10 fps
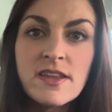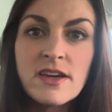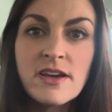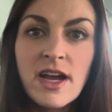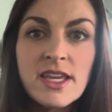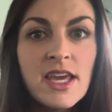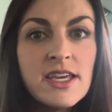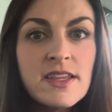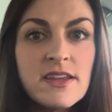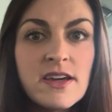there, I can't
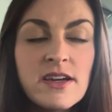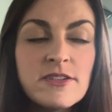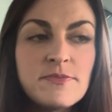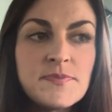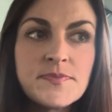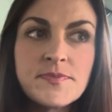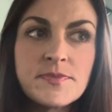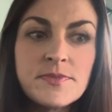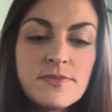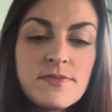get there,
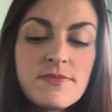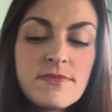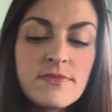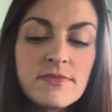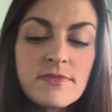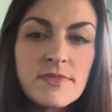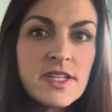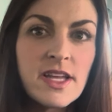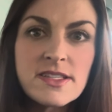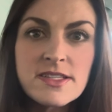
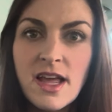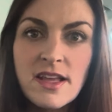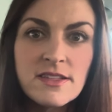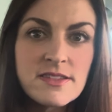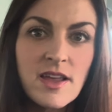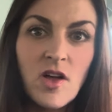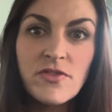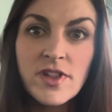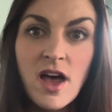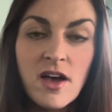that's not
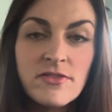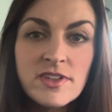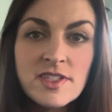self-love.